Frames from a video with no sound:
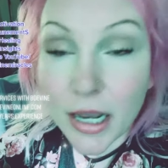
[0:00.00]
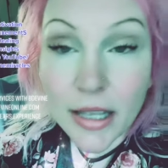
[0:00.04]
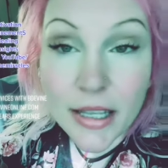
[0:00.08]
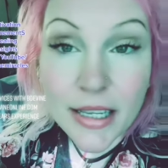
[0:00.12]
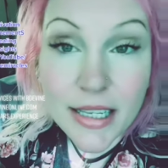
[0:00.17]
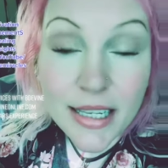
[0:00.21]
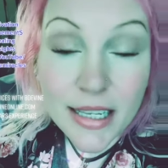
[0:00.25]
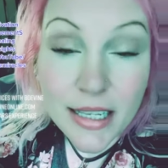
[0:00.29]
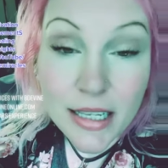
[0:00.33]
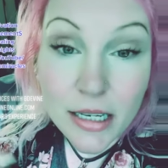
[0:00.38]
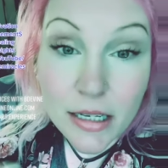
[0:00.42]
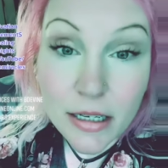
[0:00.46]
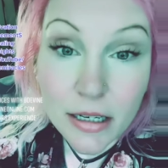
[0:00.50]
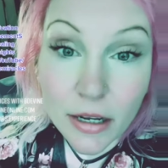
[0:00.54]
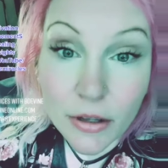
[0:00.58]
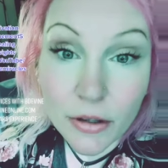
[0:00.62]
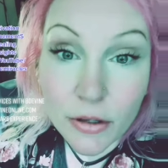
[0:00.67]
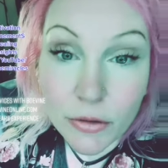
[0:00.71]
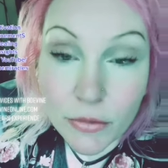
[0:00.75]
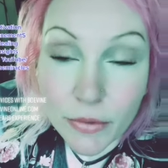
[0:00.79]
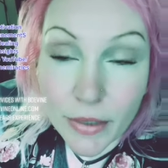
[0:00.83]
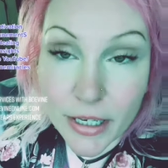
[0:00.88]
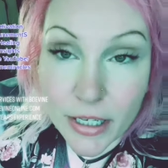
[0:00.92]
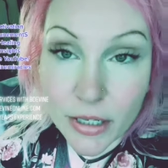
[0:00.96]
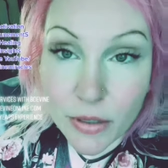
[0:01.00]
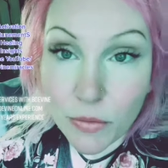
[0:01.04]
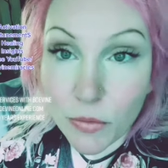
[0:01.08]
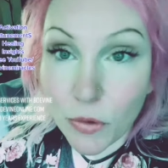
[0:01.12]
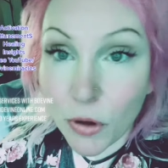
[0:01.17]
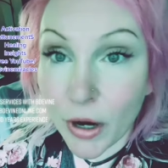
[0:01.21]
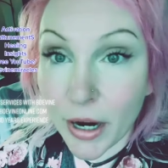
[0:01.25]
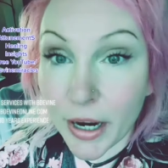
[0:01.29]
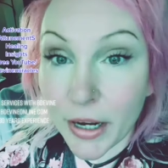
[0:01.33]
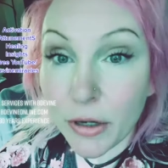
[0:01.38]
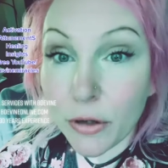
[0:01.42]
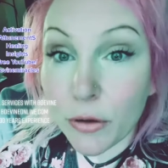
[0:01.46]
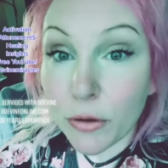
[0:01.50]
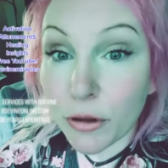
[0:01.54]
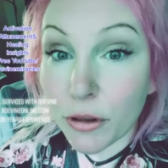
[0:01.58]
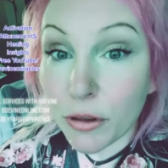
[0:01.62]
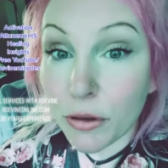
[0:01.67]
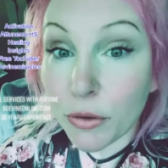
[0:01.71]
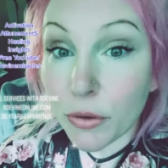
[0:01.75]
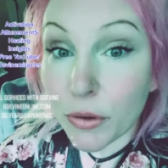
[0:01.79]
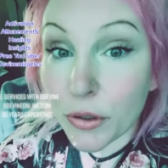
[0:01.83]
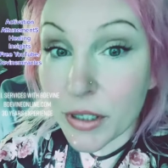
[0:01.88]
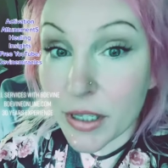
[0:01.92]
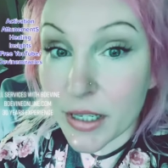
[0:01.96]
This is another reason why your
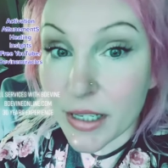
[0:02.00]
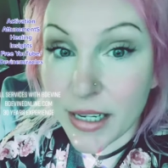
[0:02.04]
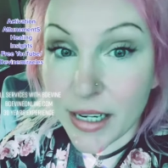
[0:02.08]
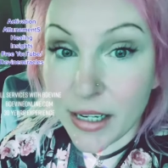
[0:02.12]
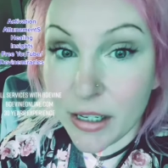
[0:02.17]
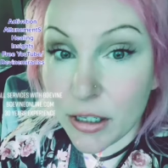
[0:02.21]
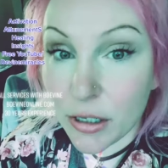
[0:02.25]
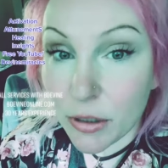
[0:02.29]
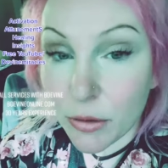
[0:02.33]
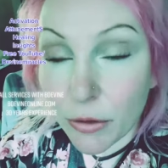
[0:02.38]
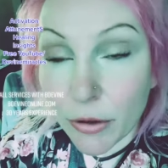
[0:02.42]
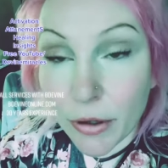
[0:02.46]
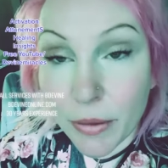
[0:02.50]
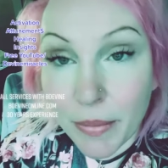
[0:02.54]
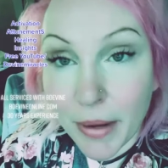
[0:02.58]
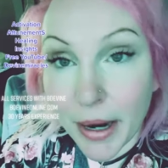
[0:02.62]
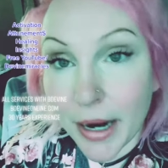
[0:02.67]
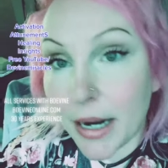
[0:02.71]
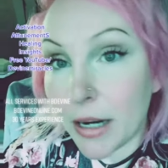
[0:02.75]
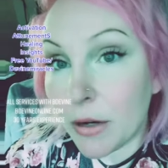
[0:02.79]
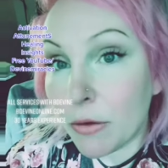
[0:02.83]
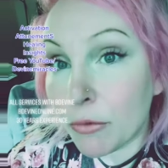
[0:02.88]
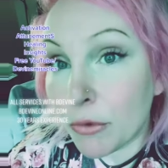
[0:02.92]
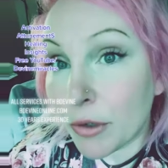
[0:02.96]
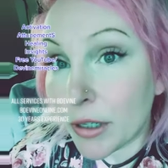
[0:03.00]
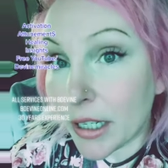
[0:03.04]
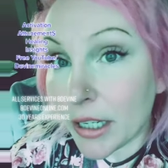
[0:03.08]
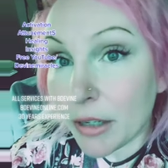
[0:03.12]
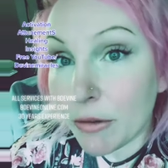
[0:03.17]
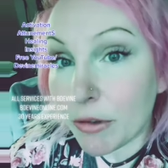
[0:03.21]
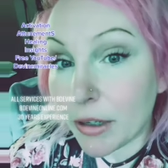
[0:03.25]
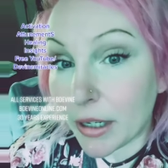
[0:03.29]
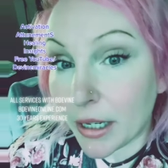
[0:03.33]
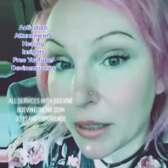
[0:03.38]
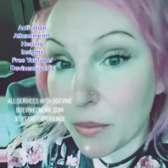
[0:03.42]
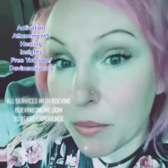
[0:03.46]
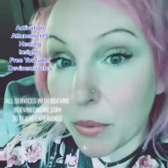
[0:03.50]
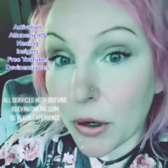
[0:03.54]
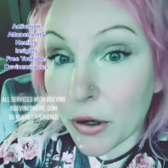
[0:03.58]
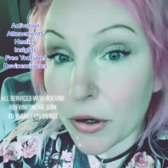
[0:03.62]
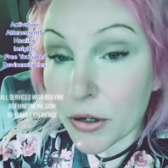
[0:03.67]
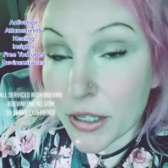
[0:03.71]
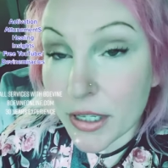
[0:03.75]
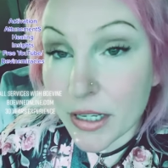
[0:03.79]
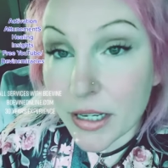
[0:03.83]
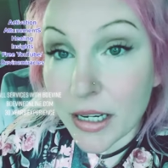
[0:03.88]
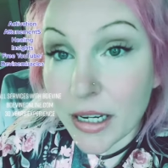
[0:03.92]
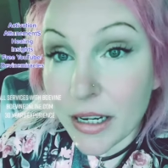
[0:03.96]
thoughts need to remain really, really
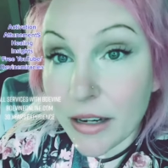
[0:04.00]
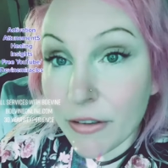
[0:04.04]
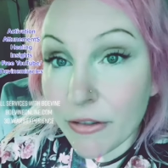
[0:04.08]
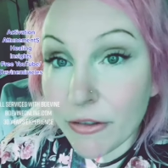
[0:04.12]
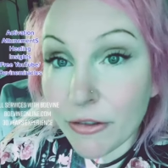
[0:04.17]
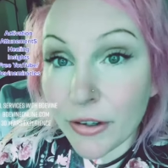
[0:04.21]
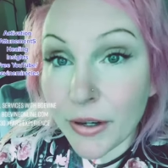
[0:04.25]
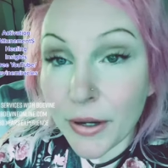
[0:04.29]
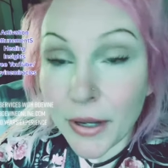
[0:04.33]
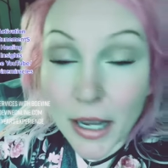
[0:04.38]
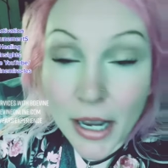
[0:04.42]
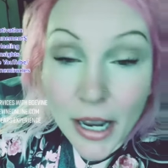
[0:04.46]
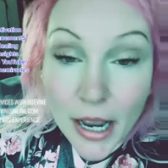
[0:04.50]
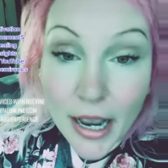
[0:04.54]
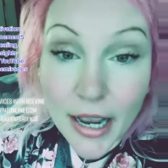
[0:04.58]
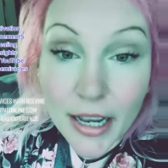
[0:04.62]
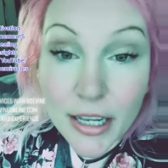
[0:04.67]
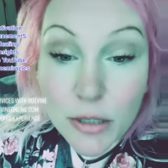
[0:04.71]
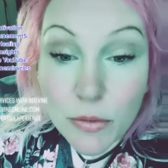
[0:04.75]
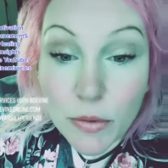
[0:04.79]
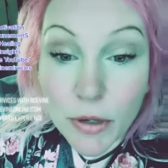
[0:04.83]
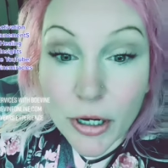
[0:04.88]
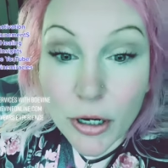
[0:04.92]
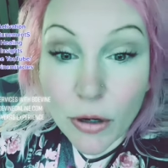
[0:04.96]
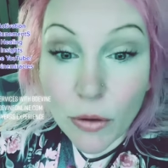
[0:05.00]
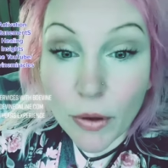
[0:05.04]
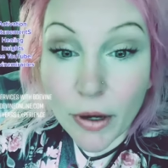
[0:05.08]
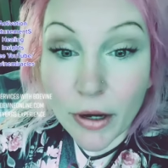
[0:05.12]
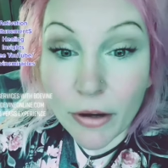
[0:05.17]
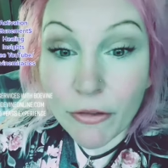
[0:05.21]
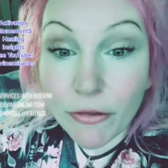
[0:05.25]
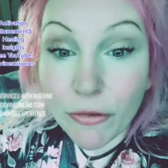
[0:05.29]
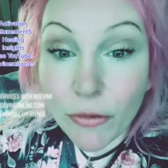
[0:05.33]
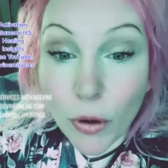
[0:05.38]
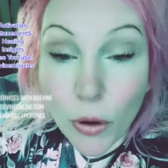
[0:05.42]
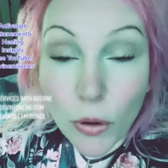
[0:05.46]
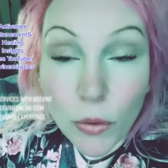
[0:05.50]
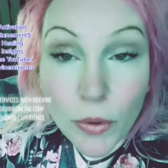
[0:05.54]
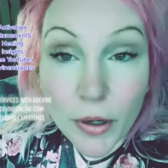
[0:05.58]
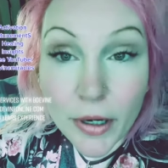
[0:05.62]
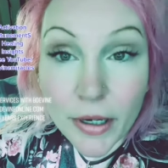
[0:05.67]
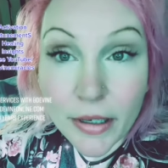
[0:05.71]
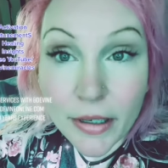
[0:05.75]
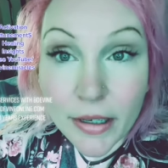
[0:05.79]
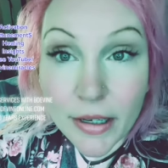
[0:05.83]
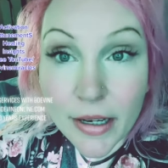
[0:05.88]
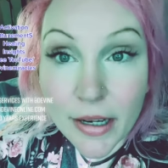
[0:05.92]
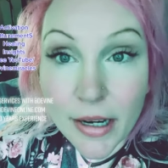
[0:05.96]
positive as we're going
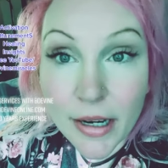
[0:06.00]
forward,